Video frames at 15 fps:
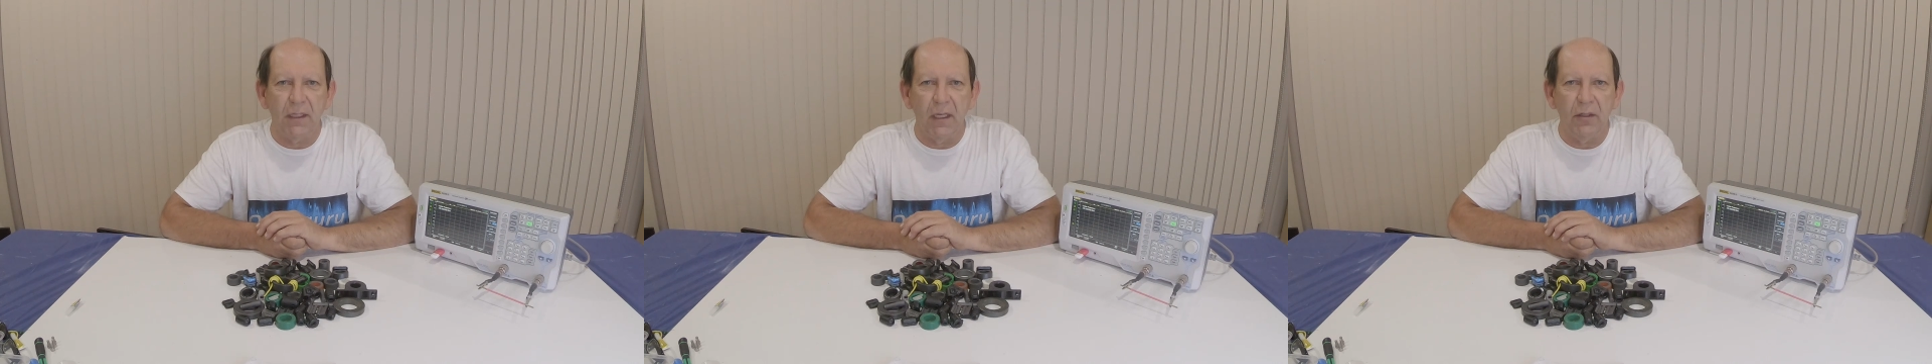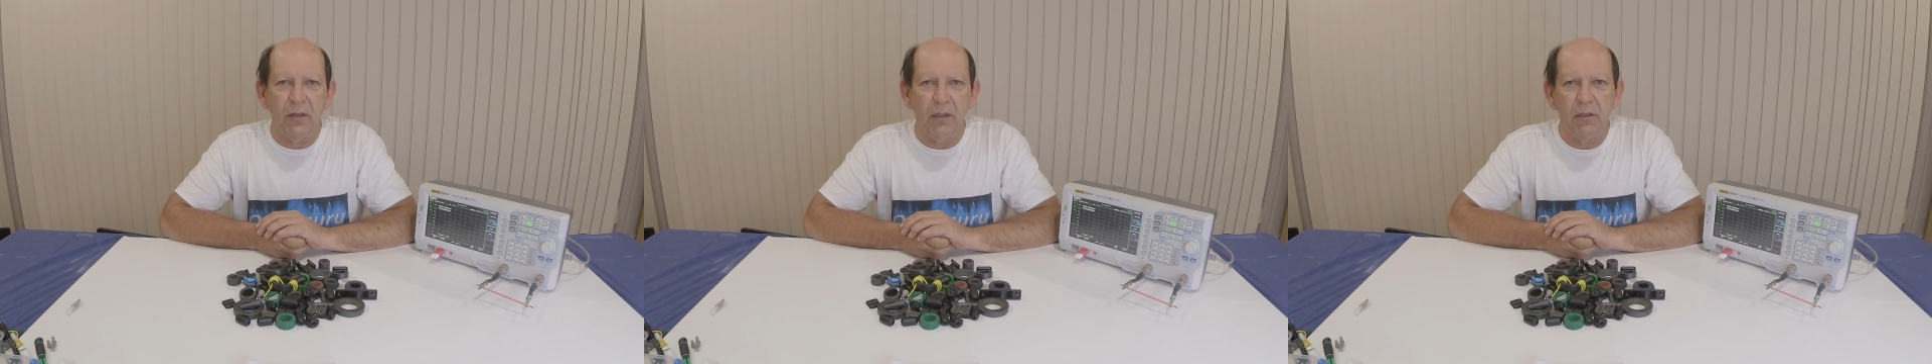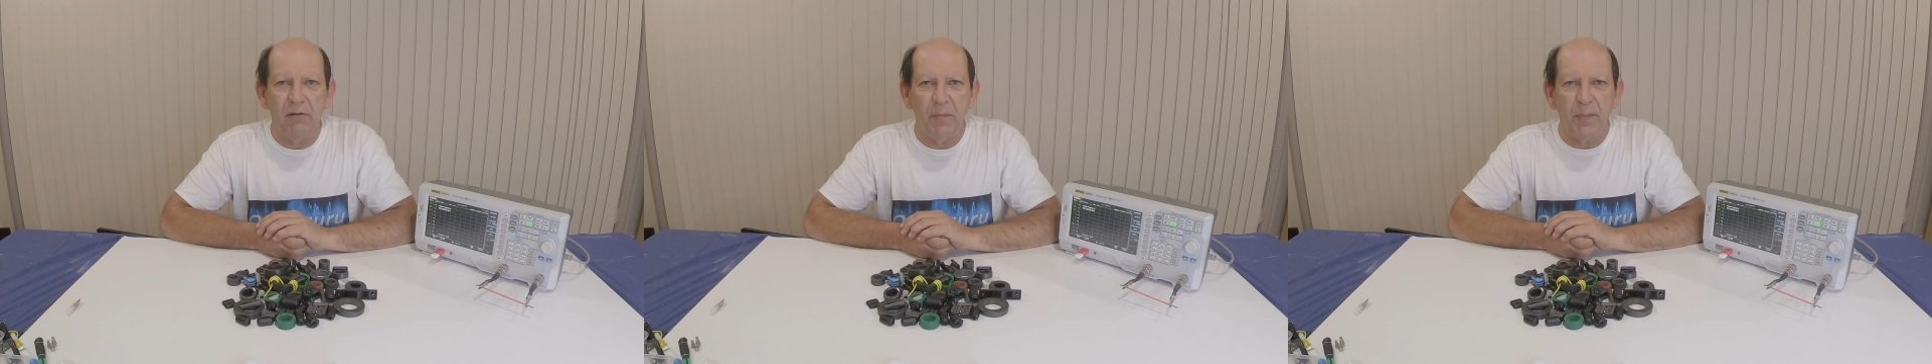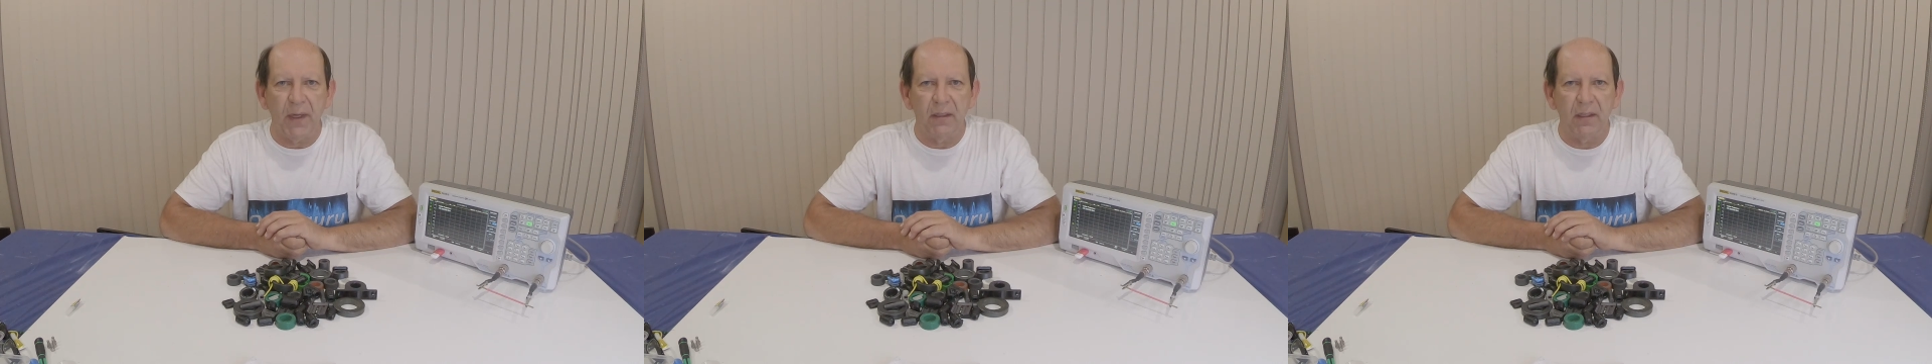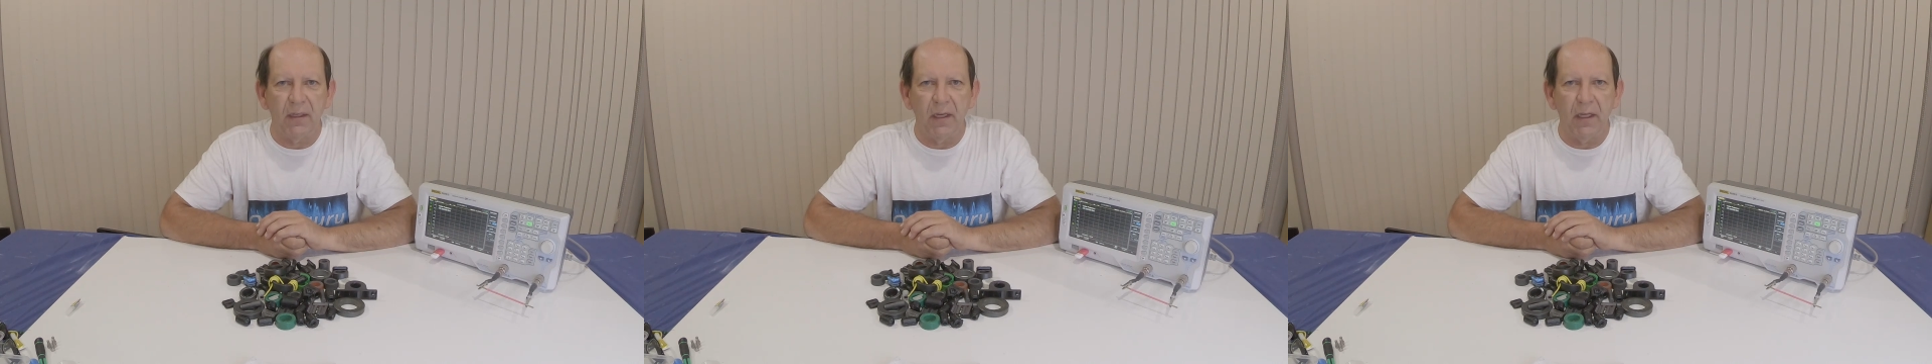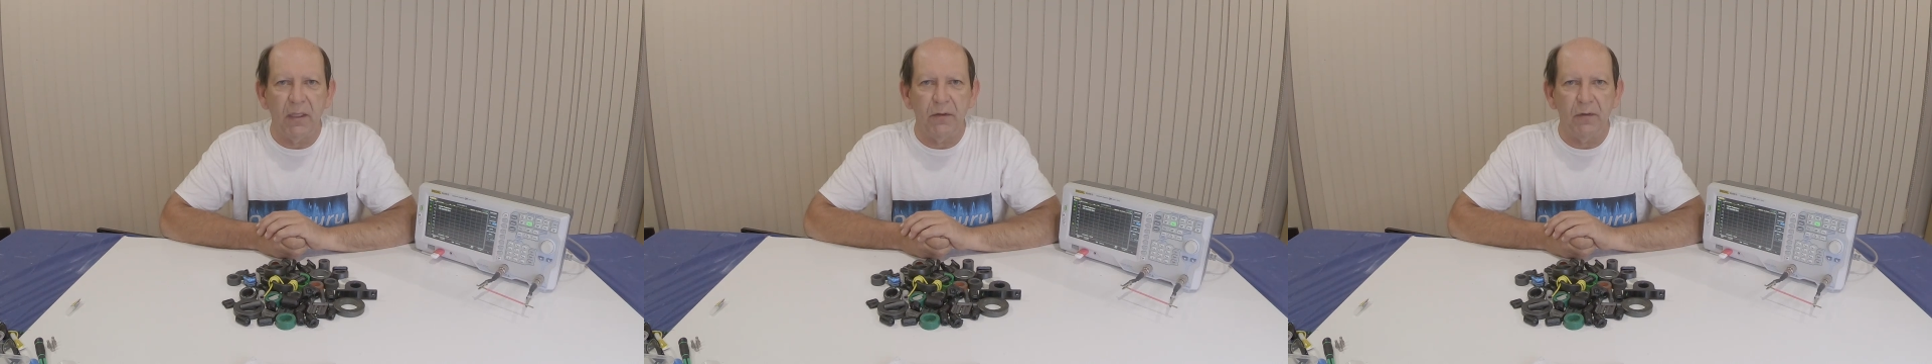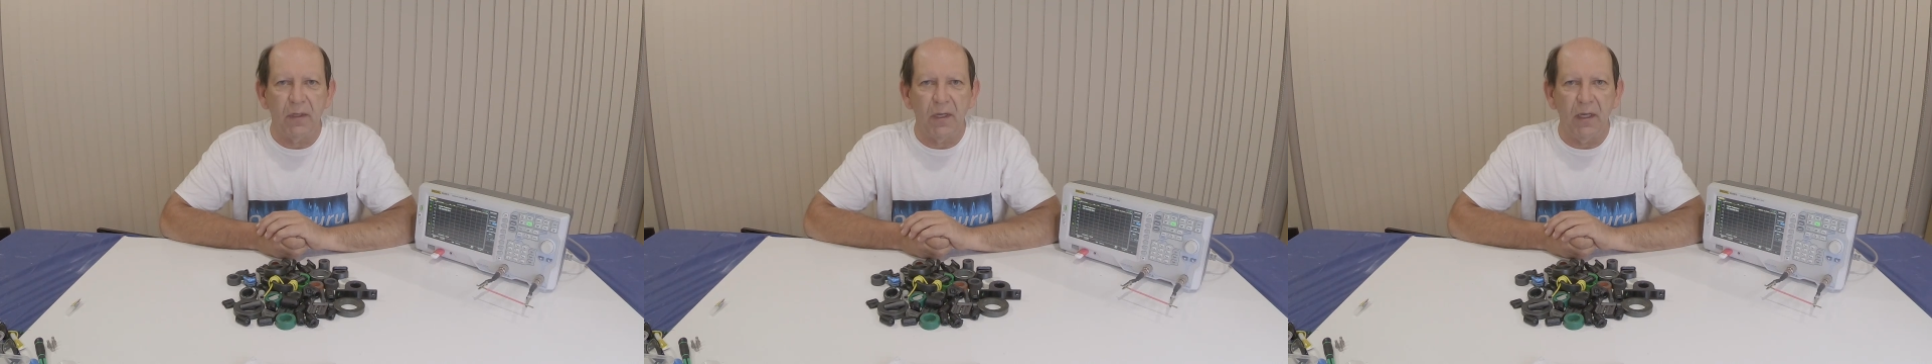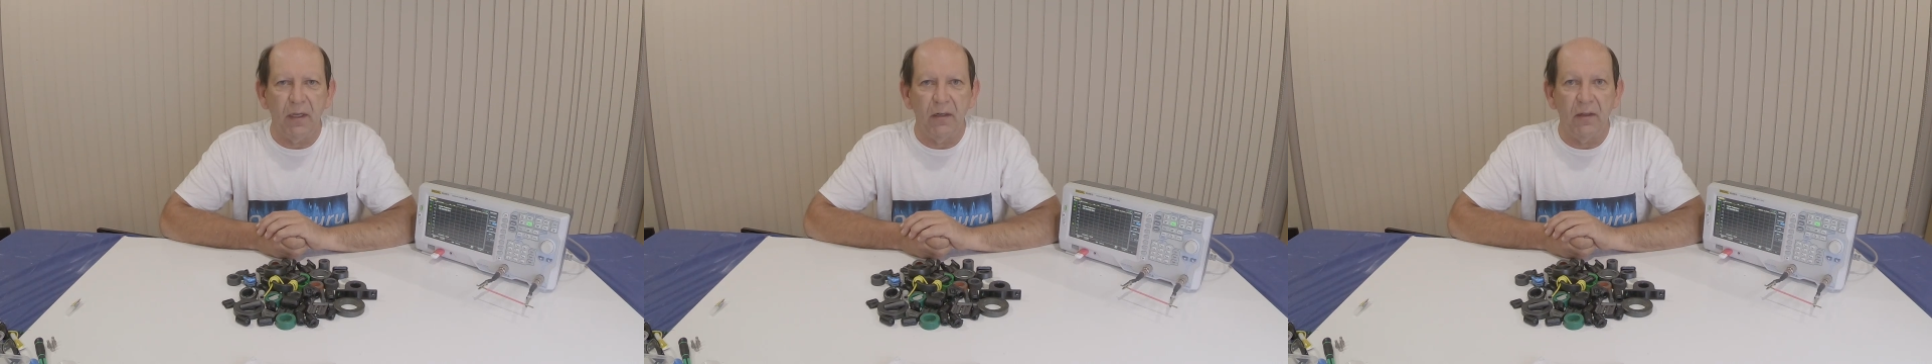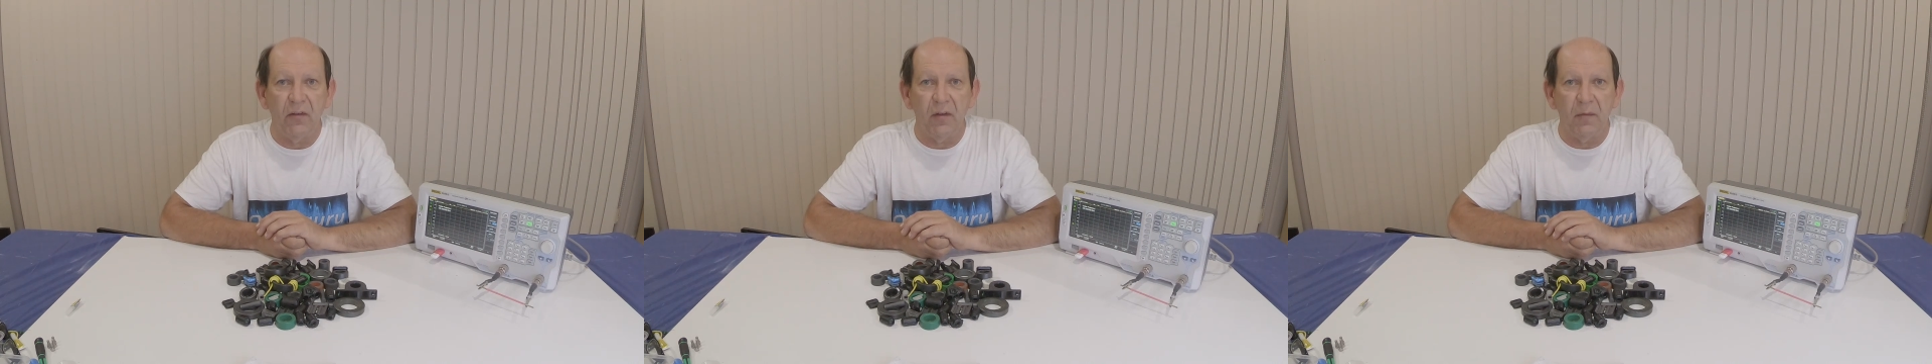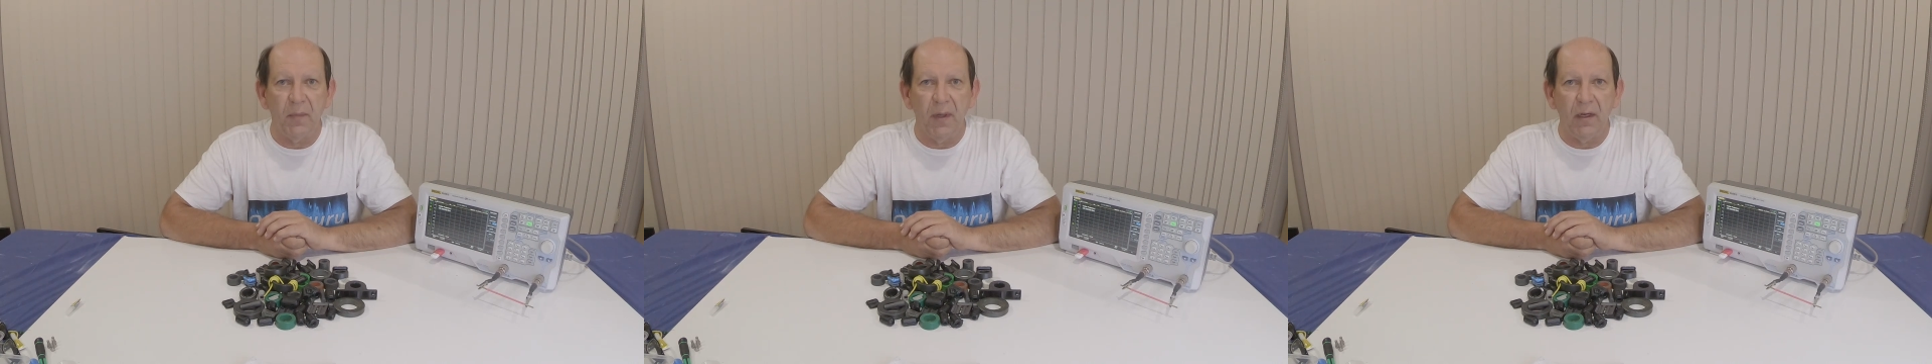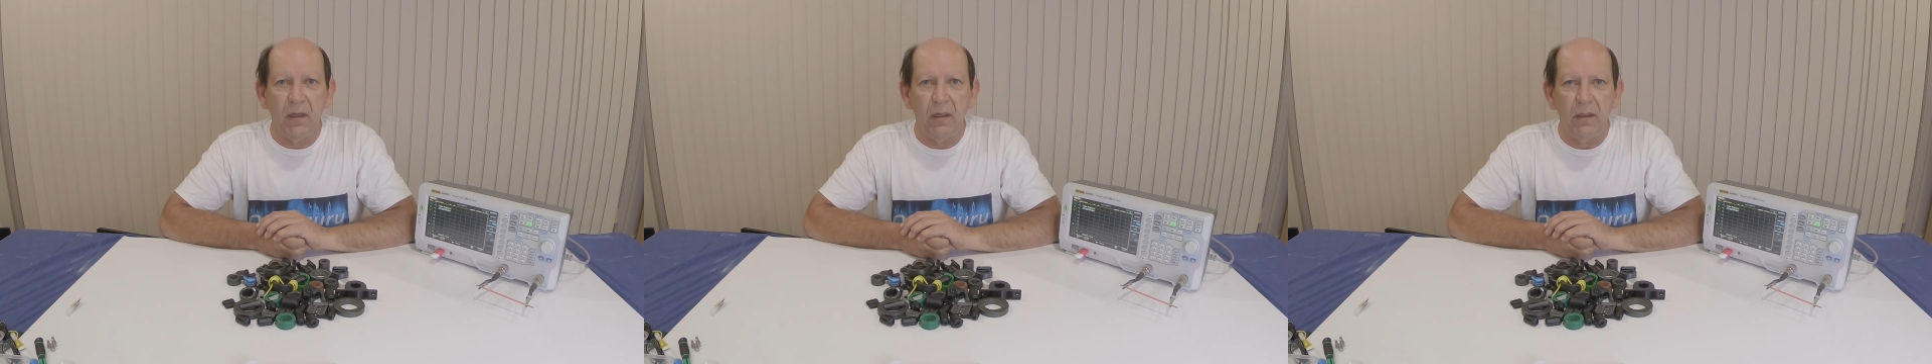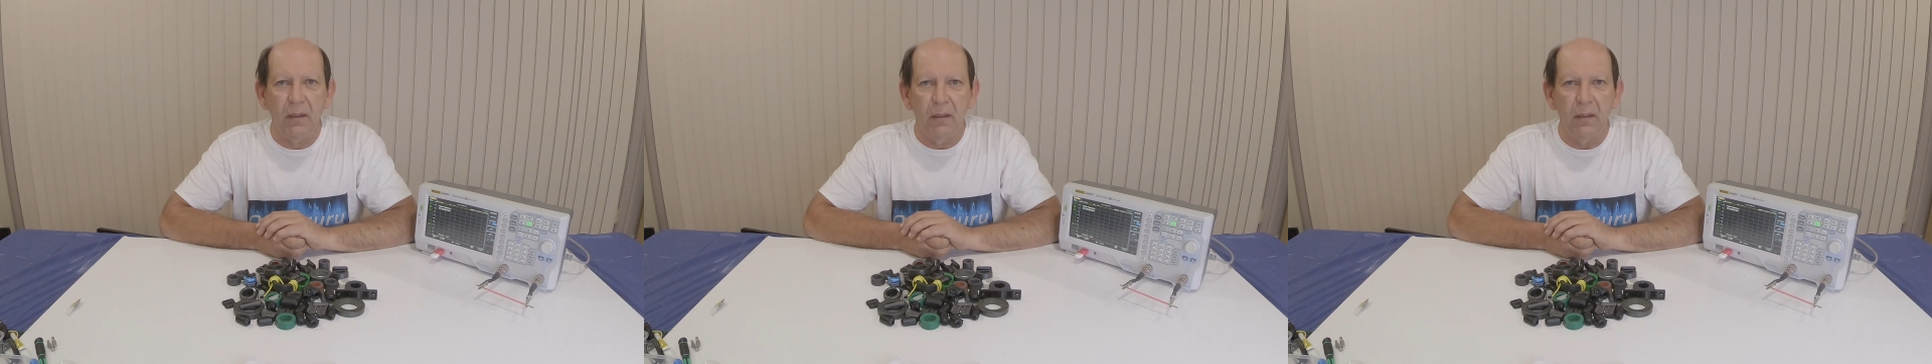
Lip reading: and you glue it back together again, does it matter?